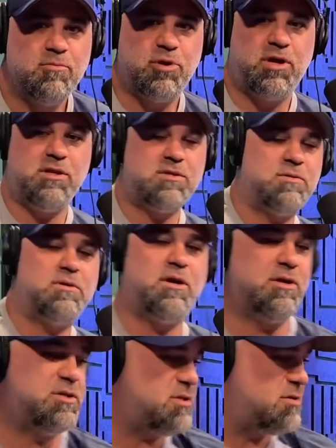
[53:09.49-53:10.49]
Put it on this one,
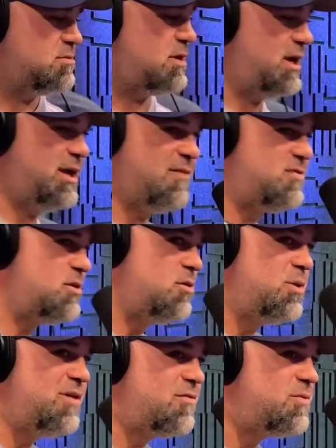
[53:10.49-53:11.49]
on 2. I have to go
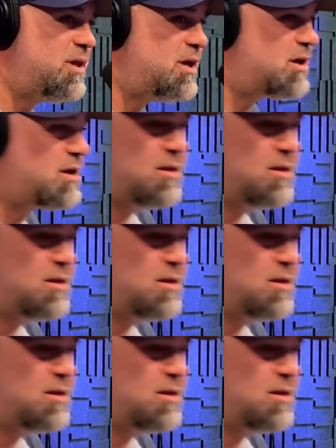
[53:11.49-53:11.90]
away from the